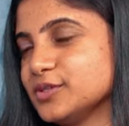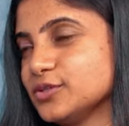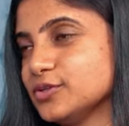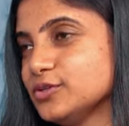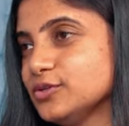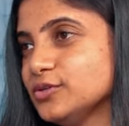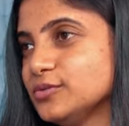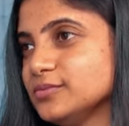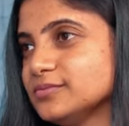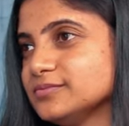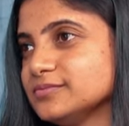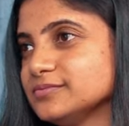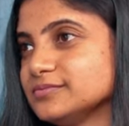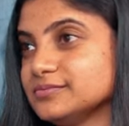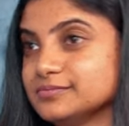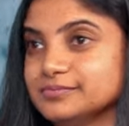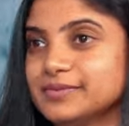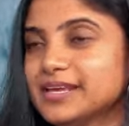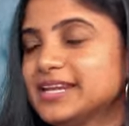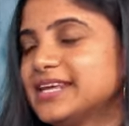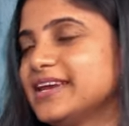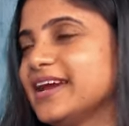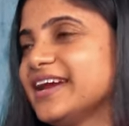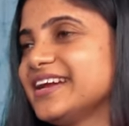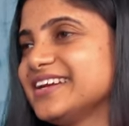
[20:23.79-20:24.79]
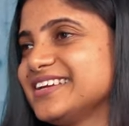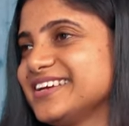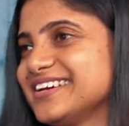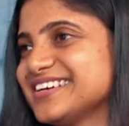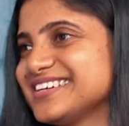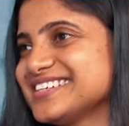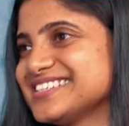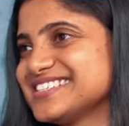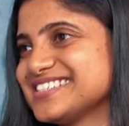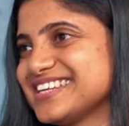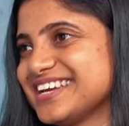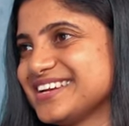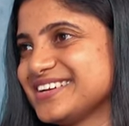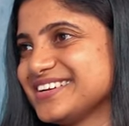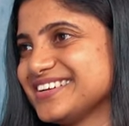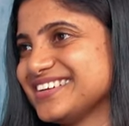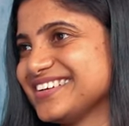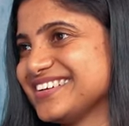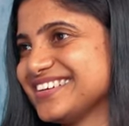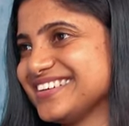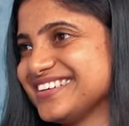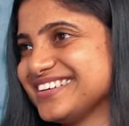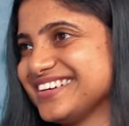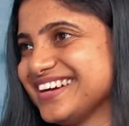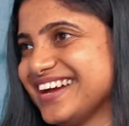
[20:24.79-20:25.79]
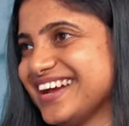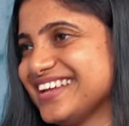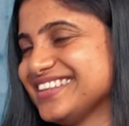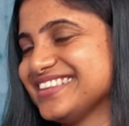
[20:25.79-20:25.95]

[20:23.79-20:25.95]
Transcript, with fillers: you know many ideas and uh,